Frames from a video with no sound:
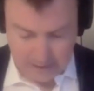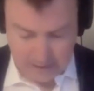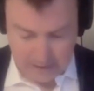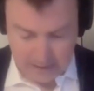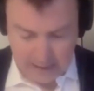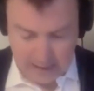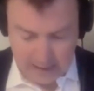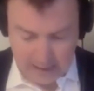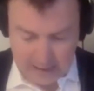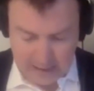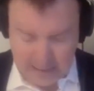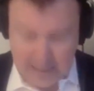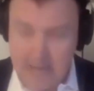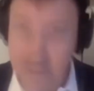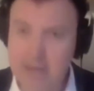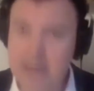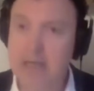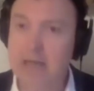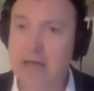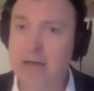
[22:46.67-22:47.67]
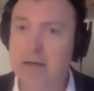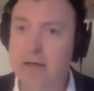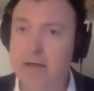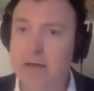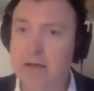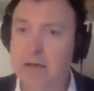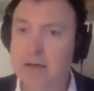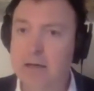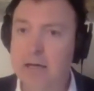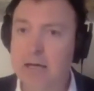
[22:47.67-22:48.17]
and then think,
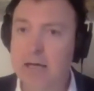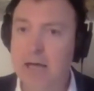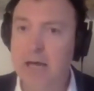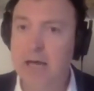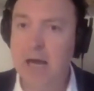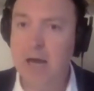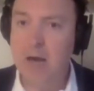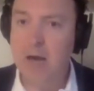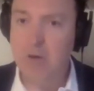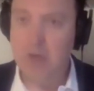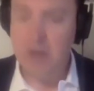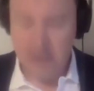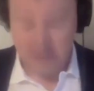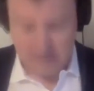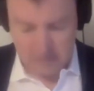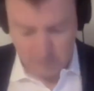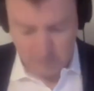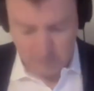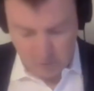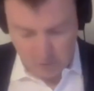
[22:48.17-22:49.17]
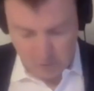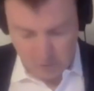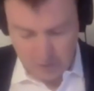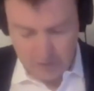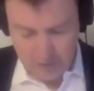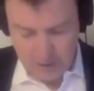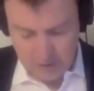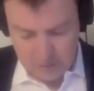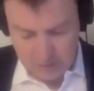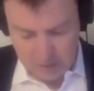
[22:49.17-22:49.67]
how can I support those
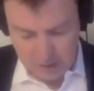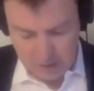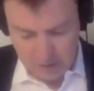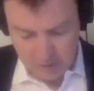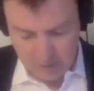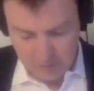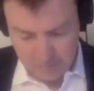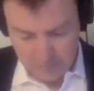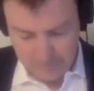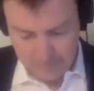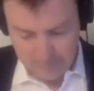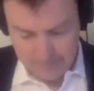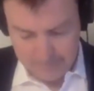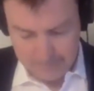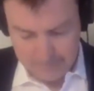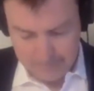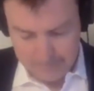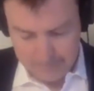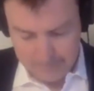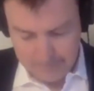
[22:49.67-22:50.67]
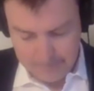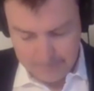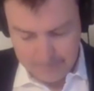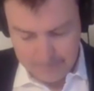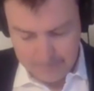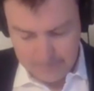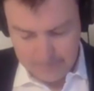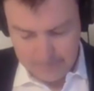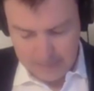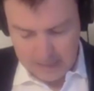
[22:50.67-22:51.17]
people?
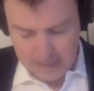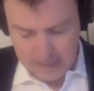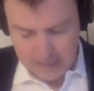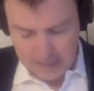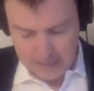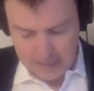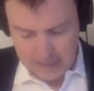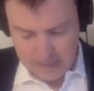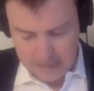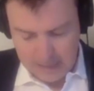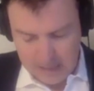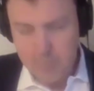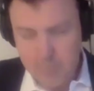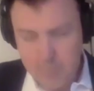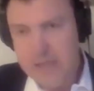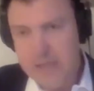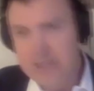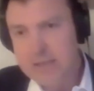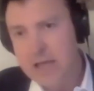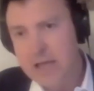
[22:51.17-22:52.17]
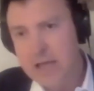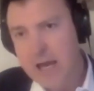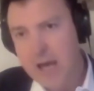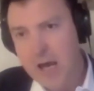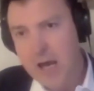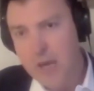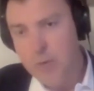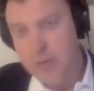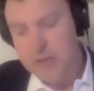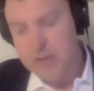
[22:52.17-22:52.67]
It means helping to
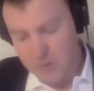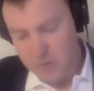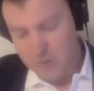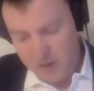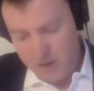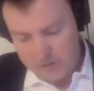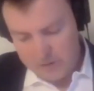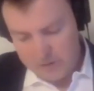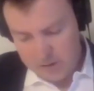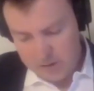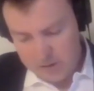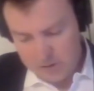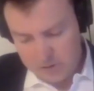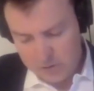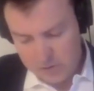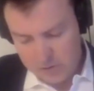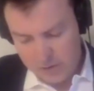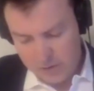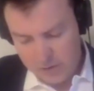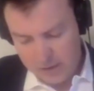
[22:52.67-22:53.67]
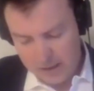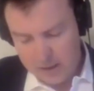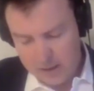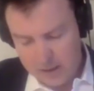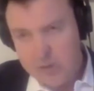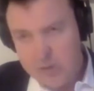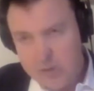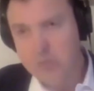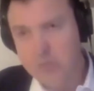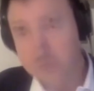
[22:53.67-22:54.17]
craft a new story. Don't
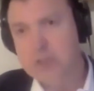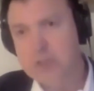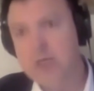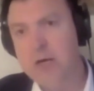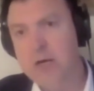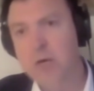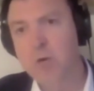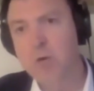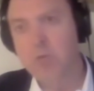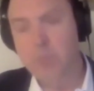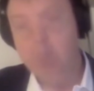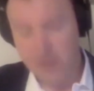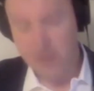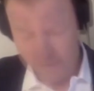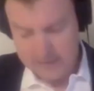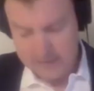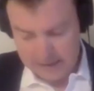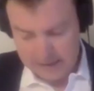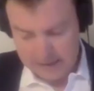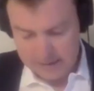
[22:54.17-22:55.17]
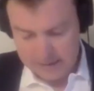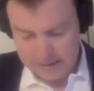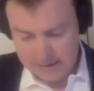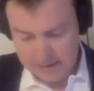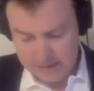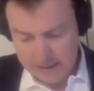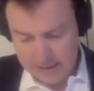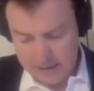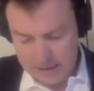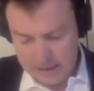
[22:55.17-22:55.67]
just think what the policy is.
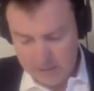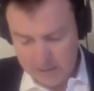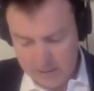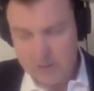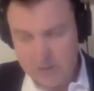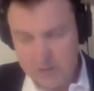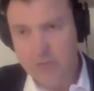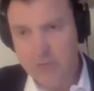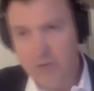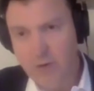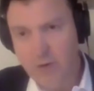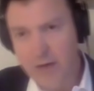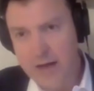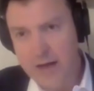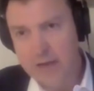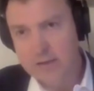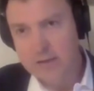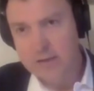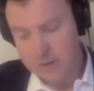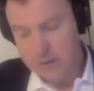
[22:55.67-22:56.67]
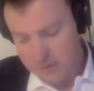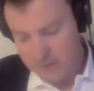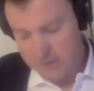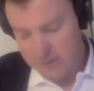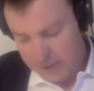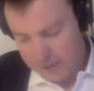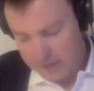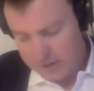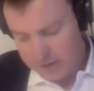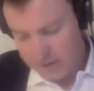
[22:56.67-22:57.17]
Think what's the phrase, what's the
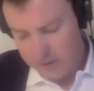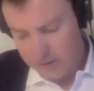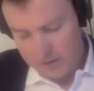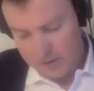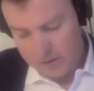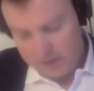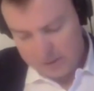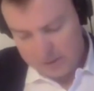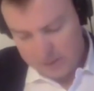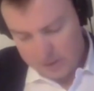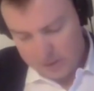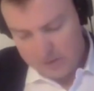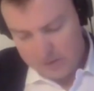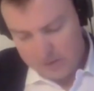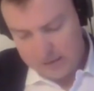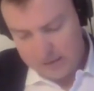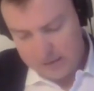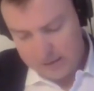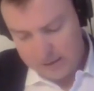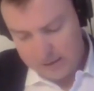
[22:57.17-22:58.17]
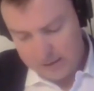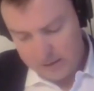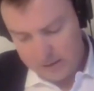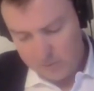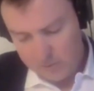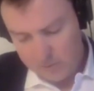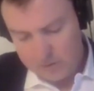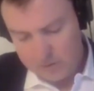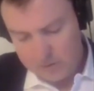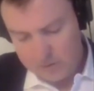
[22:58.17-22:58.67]
picture, what's the poster,
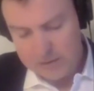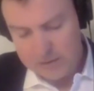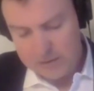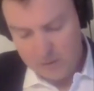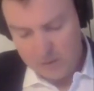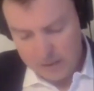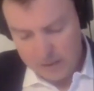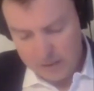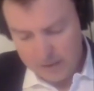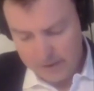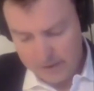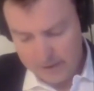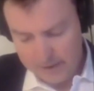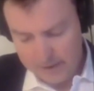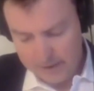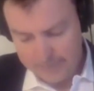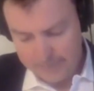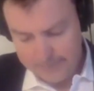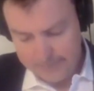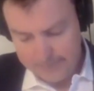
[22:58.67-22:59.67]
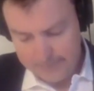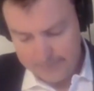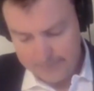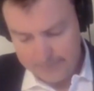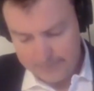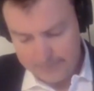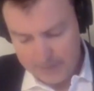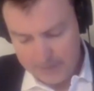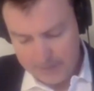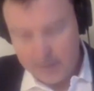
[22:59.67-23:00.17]
what's the song lyric.
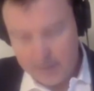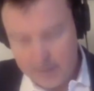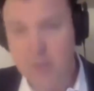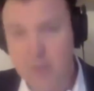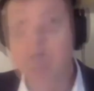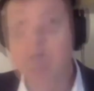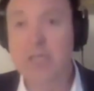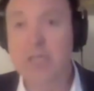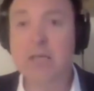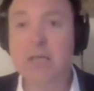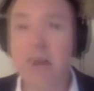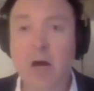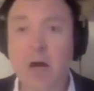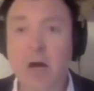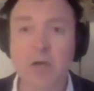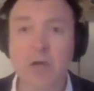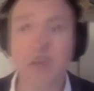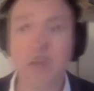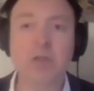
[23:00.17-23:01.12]
It means courage,